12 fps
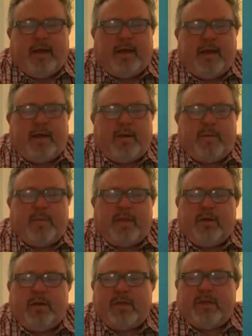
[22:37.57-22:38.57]

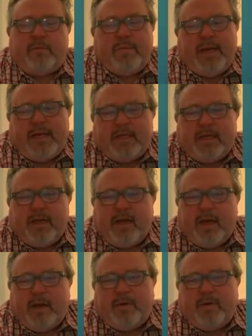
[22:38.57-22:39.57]
There is an amazing
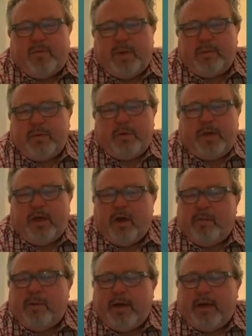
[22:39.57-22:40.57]
hub of people who
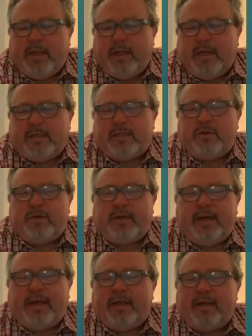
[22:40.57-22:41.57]
care about ALS
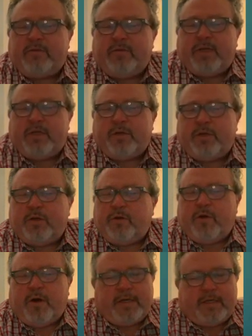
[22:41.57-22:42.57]
doing ALS research
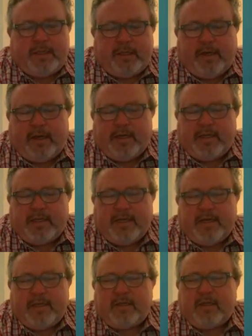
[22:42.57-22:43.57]
across the United
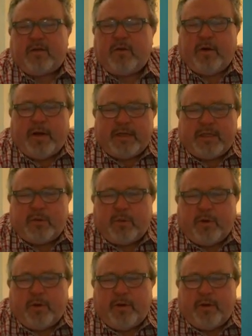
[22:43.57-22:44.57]
States, across the
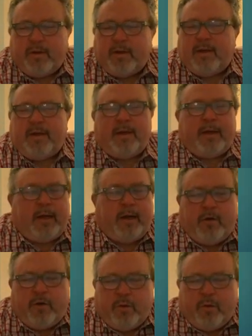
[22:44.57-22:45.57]
world,
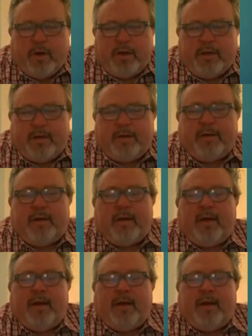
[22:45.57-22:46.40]
here in Oregon.